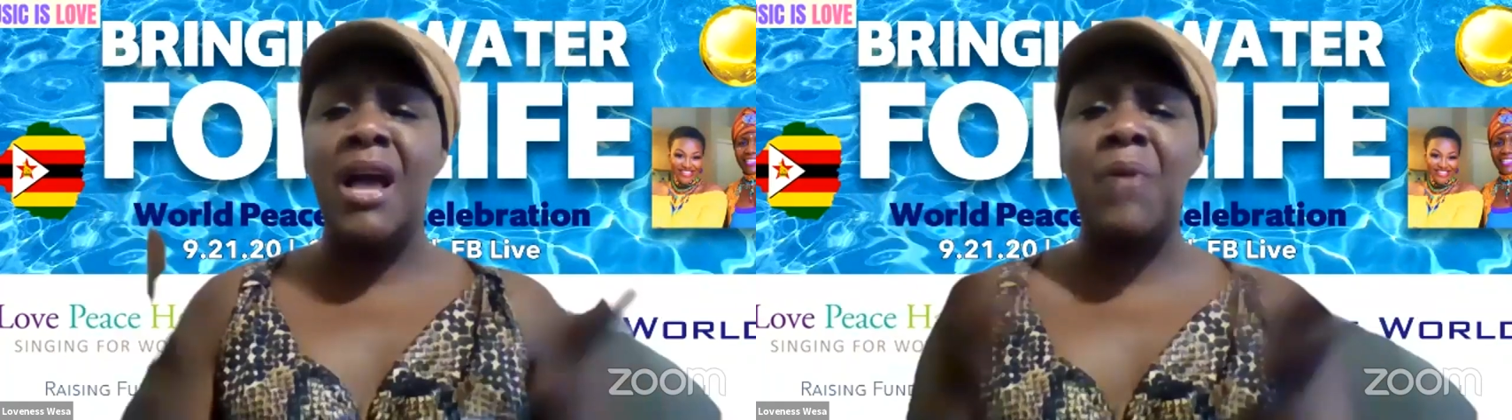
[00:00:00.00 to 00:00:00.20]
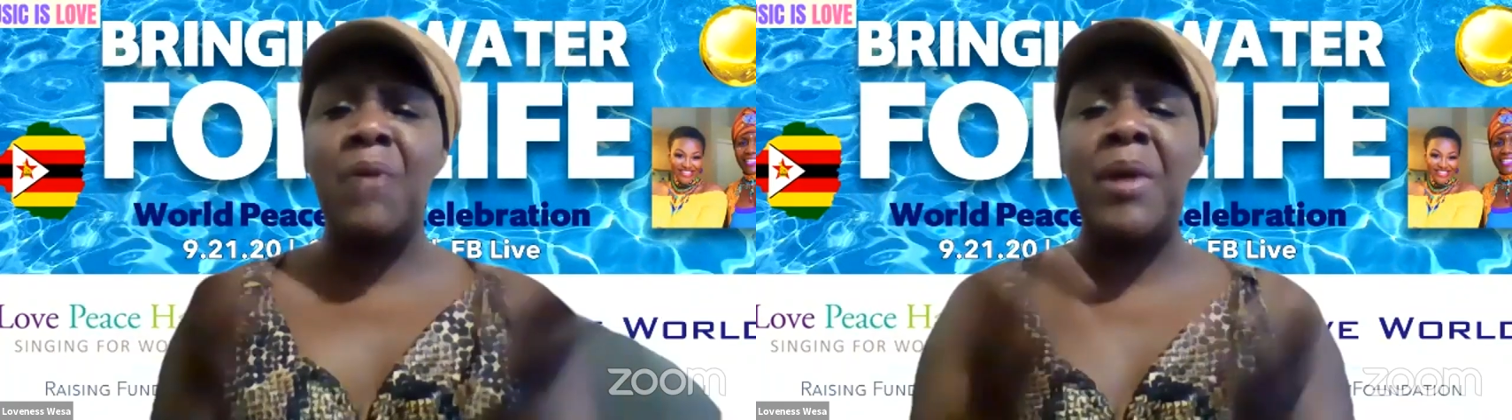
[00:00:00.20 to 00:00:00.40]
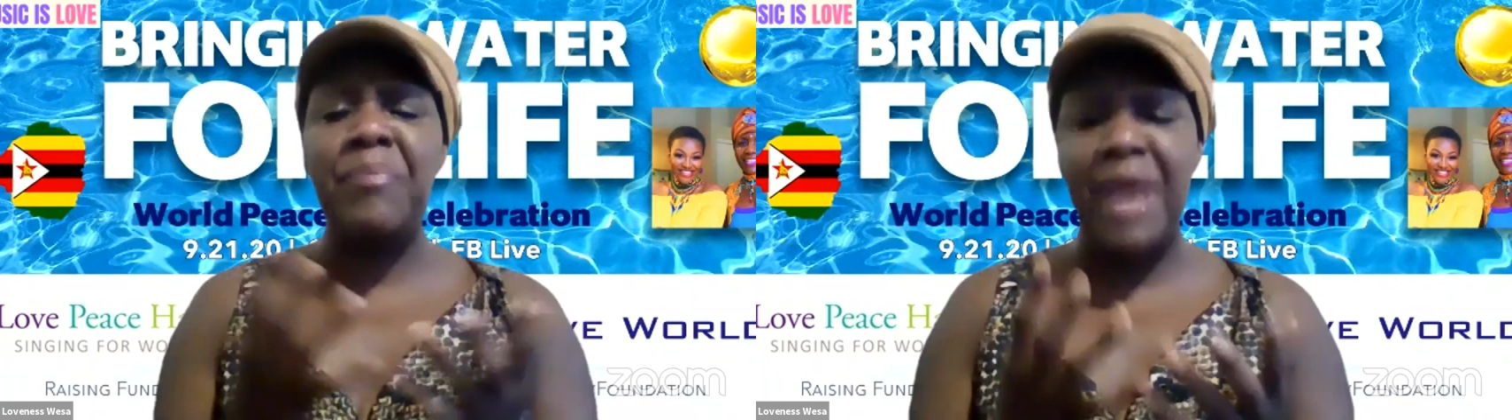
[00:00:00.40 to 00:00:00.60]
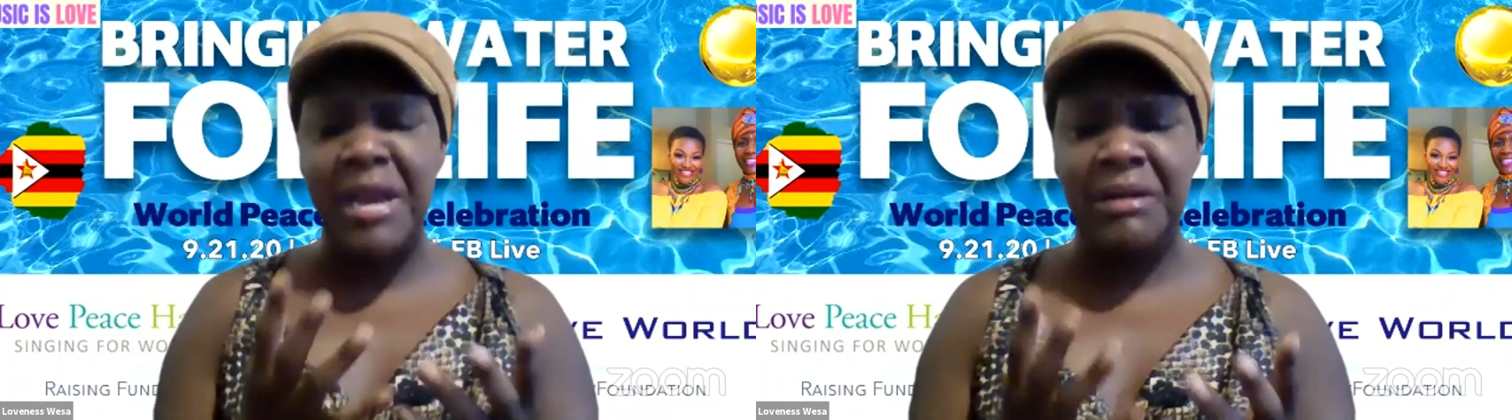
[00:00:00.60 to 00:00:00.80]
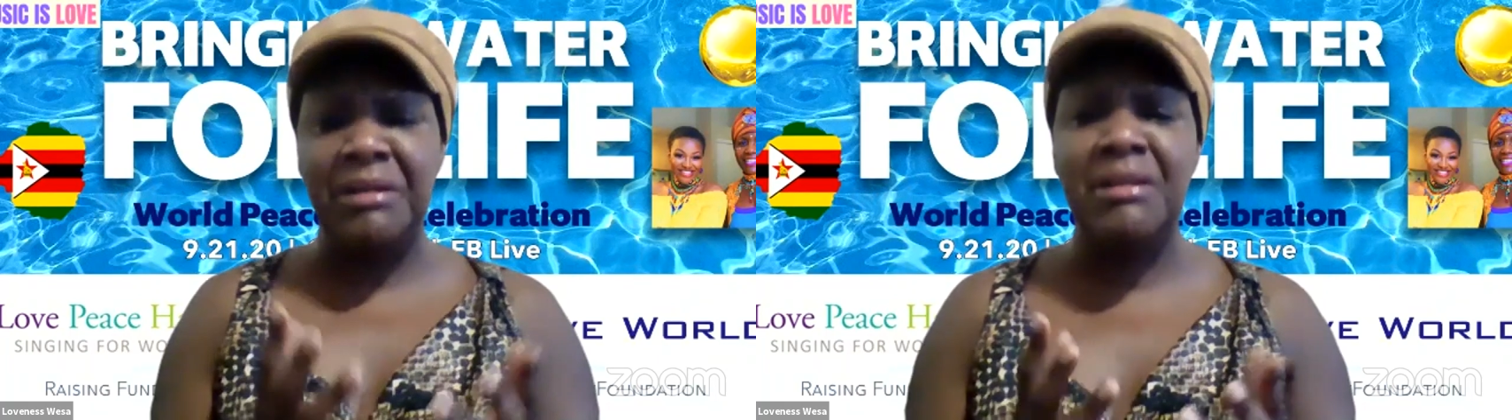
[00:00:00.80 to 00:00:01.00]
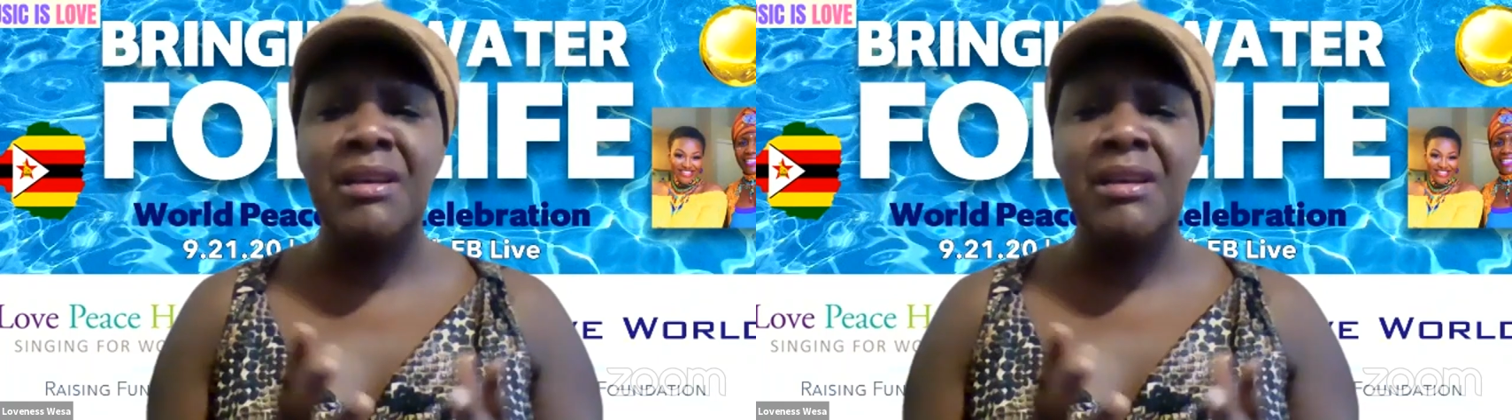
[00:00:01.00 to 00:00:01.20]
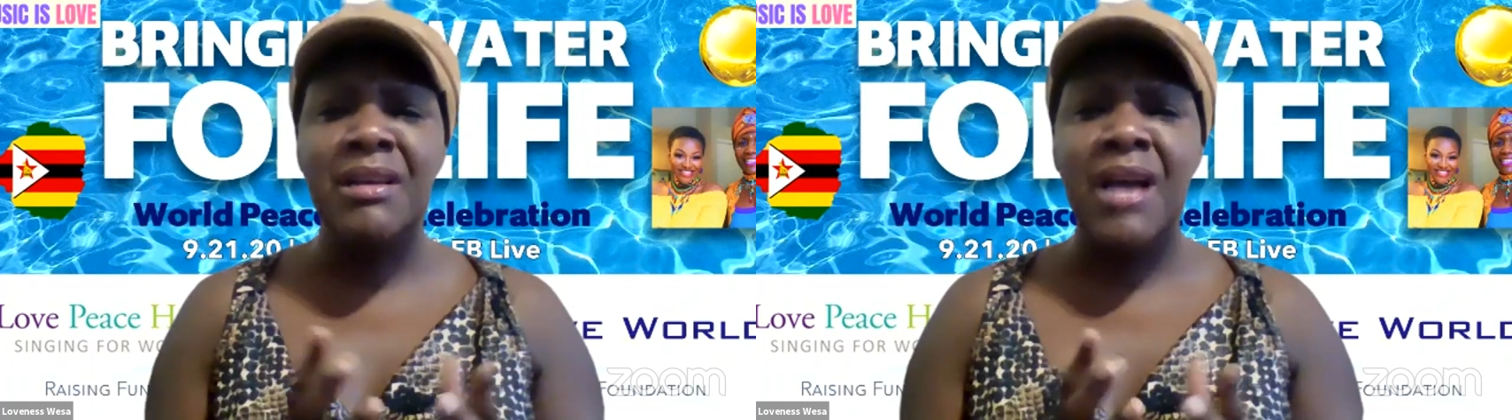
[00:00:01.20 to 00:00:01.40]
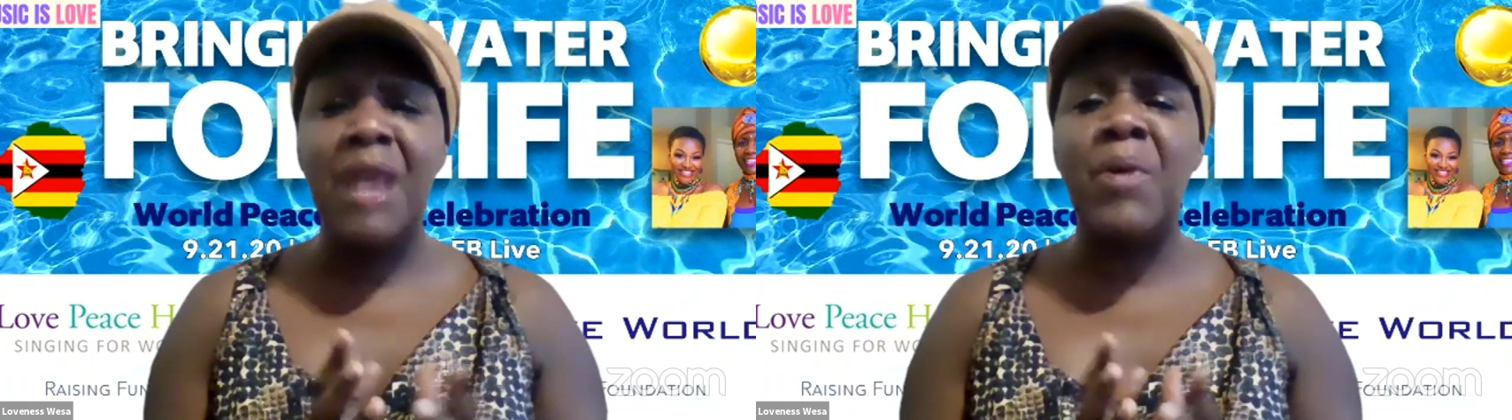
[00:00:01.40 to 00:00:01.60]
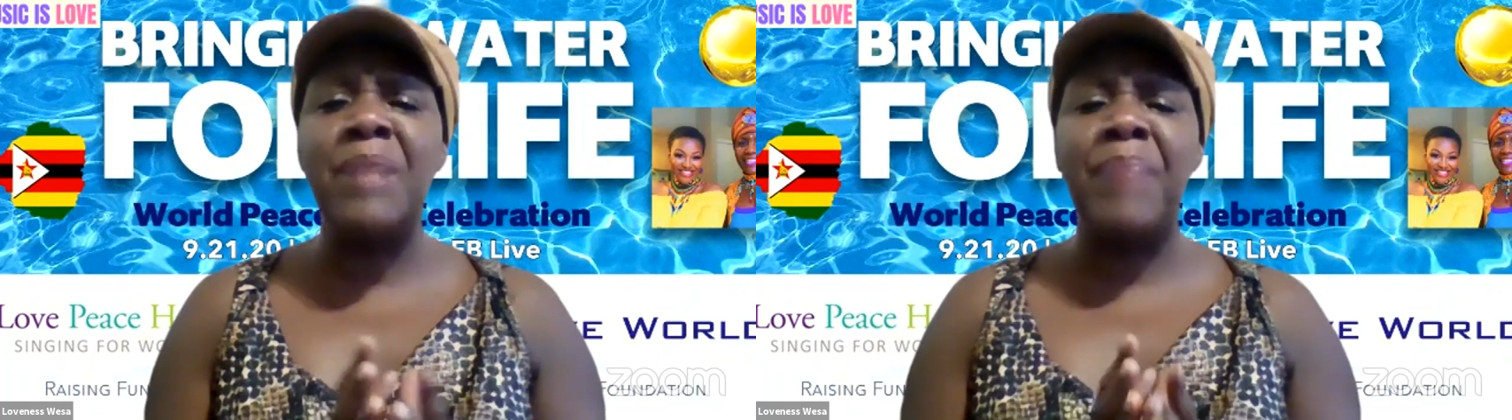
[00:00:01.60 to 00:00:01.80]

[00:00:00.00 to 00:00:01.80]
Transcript: I want better. I want